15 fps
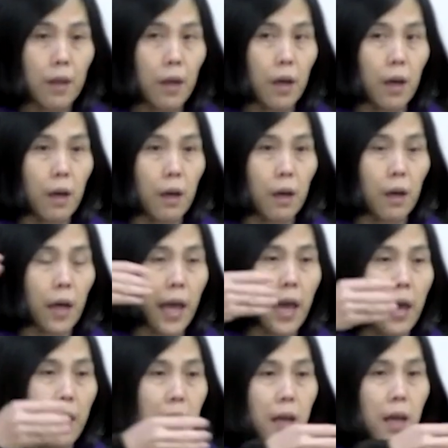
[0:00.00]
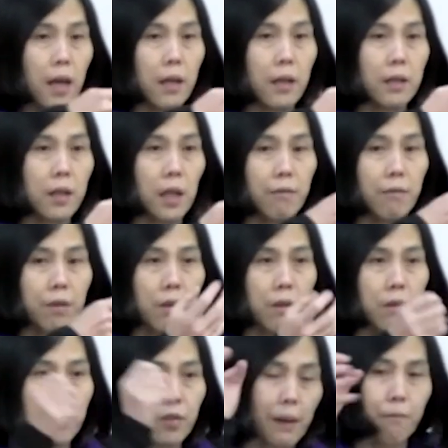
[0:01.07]
uh, and then
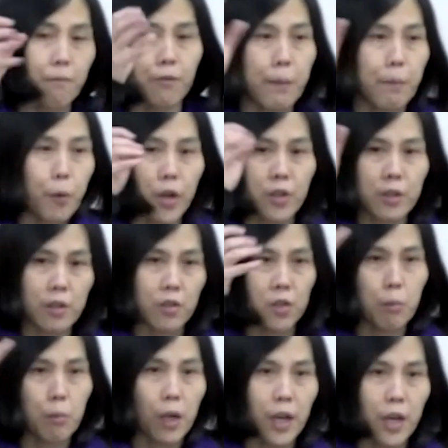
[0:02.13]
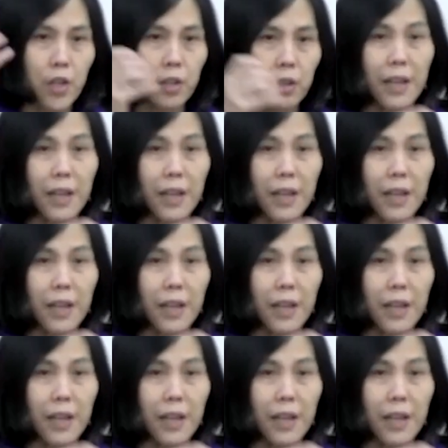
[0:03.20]
deliver some vibration stimulation.